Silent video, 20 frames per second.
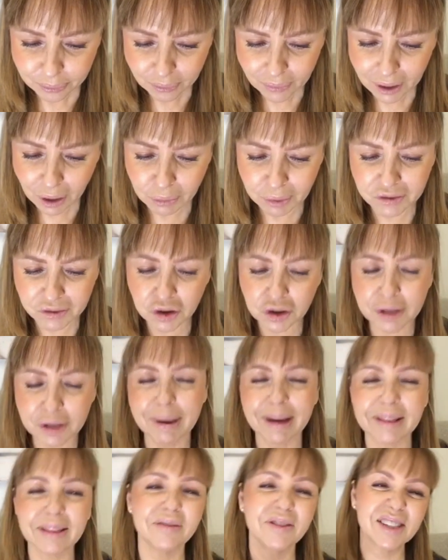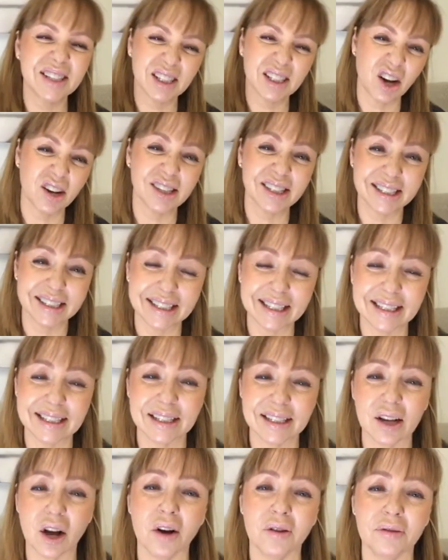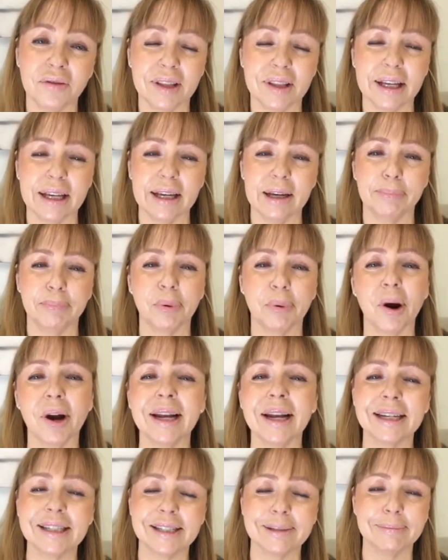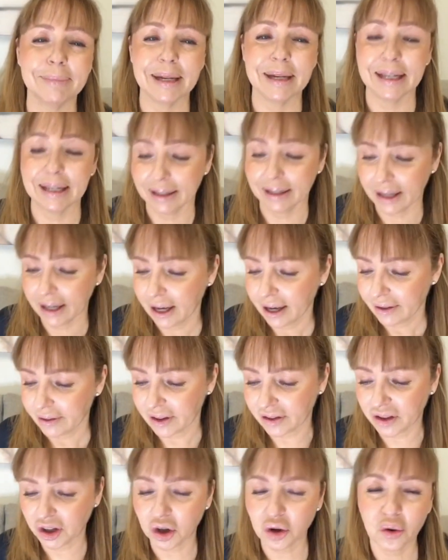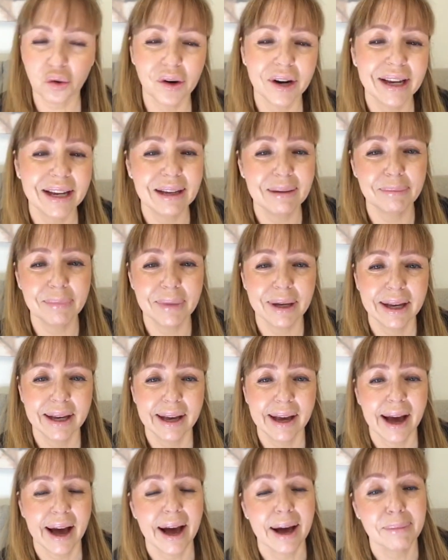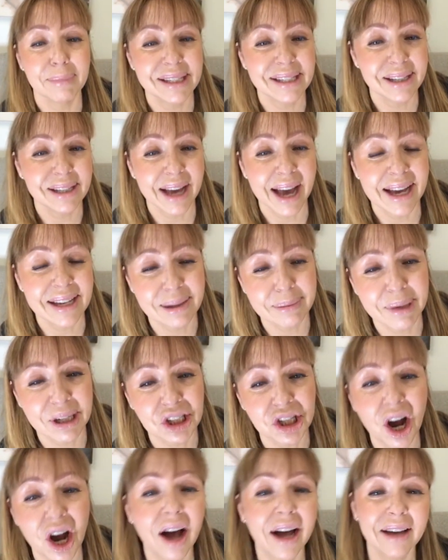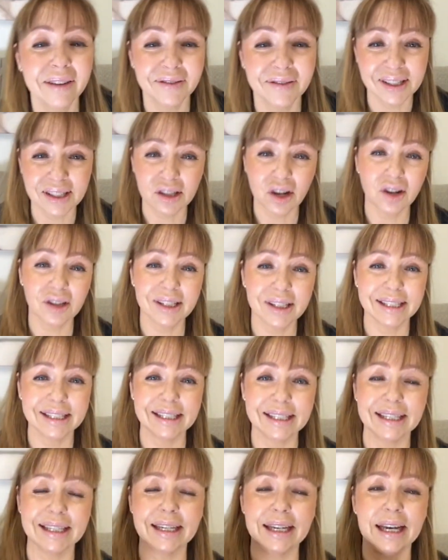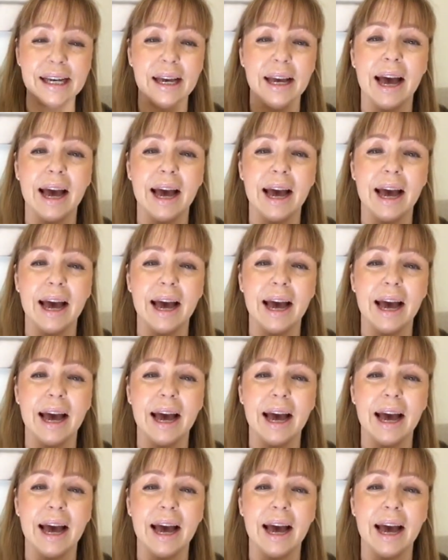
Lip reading: We've talked about the viscosities of the products, meaning that the cream has a much higher viscosity.